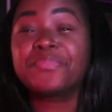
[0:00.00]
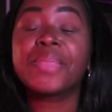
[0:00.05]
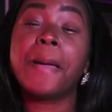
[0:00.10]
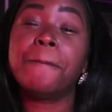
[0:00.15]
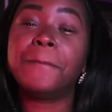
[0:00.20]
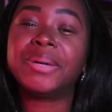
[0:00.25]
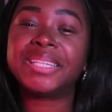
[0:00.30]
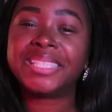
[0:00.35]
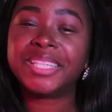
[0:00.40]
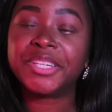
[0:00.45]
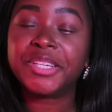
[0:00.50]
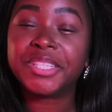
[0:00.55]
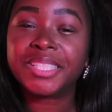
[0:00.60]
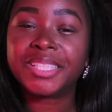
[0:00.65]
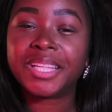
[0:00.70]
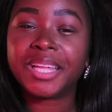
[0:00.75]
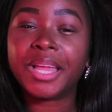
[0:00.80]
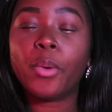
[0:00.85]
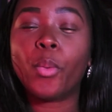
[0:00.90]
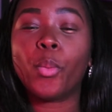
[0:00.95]
But
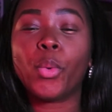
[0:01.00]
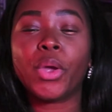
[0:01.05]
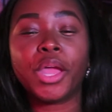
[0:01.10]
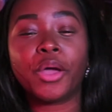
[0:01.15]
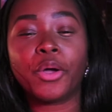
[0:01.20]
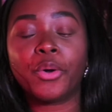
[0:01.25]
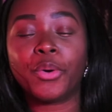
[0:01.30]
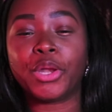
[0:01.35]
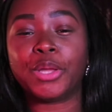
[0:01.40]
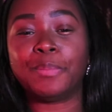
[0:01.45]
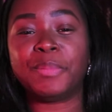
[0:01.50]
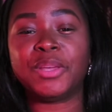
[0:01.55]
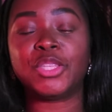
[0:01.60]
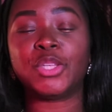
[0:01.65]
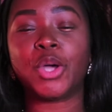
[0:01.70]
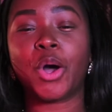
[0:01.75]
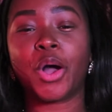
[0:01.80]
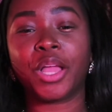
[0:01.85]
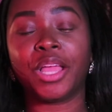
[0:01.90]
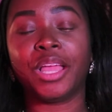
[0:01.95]
seriously, we are going to be
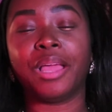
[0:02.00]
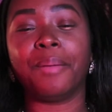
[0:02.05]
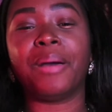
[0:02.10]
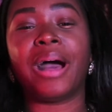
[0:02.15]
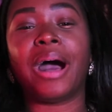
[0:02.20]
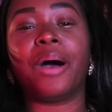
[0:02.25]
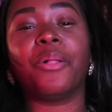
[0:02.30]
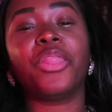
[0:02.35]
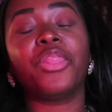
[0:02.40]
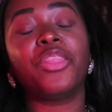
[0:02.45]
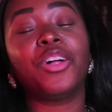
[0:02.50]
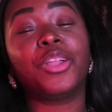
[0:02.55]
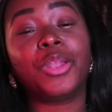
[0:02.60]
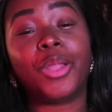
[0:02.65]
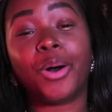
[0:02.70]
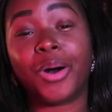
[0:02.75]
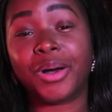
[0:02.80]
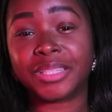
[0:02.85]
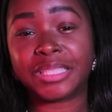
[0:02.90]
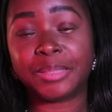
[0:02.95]
talking about The
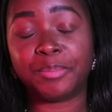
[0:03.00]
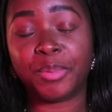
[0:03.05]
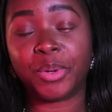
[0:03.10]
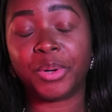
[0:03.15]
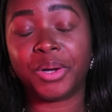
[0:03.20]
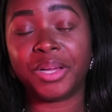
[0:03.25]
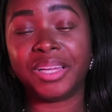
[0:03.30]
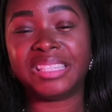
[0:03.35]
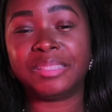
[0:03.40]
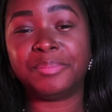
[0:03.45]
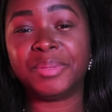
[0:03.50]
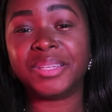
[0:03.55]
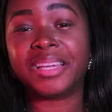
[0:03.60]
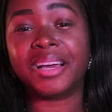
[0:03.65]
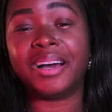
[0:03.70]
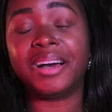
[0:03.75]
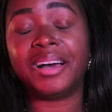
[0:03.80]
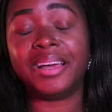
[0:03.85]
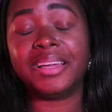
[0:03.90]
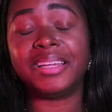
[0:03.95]
Lost Boys,
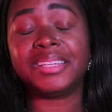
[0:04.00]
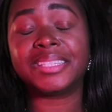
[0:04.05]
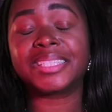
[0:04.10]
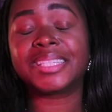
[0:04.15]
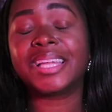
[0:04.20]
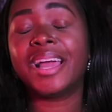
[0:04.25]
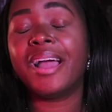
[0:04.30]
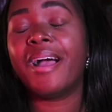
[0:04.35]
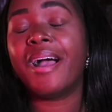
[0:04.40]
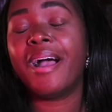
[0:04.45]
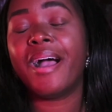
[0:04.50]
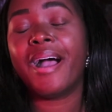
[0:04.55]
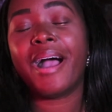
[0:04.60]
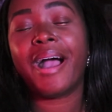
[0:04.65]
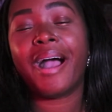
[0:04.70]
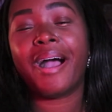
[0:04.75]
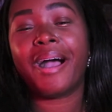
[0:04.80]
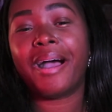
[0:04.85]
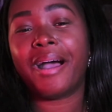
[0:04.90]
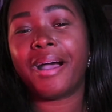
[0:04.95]
because
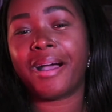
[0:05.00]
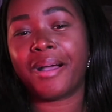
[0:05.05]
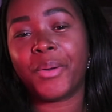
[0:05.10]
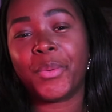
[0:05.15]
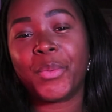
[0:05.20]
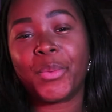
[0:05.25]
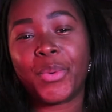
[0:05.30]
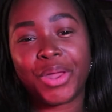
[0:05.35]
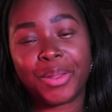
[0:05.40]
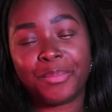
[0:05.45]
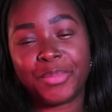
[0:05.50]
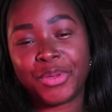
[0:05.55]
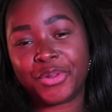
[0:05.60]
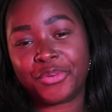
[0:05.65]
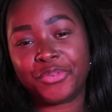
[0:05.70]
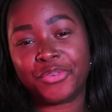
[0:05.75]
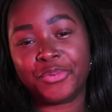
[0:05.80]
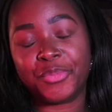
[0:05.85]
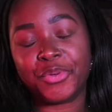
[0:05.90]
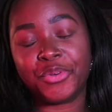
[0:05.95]
what a
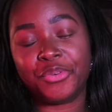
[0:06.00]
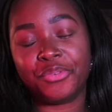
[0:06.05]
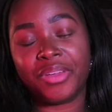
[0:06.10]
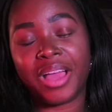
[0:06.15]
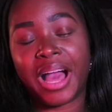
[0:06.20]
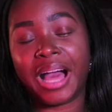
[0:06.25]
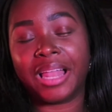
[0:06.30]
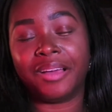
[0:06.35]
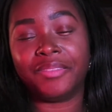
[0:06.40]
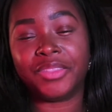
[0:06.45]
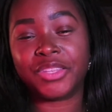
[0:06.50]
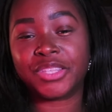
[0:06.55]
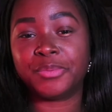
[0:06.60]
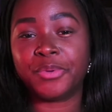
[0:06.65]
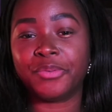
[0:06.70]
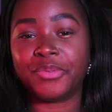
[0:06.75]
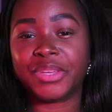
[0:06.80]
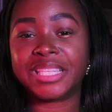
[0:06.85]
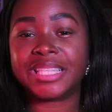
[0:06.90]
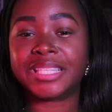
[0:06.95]
beautiful movie. I love this
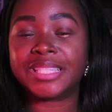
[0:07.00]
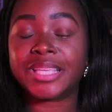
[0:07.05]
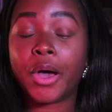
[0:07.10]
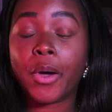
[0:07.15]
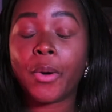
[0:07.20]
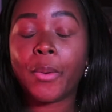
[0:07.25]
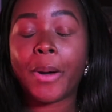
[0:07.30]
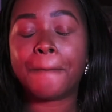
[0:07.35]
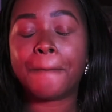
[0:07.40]
movie so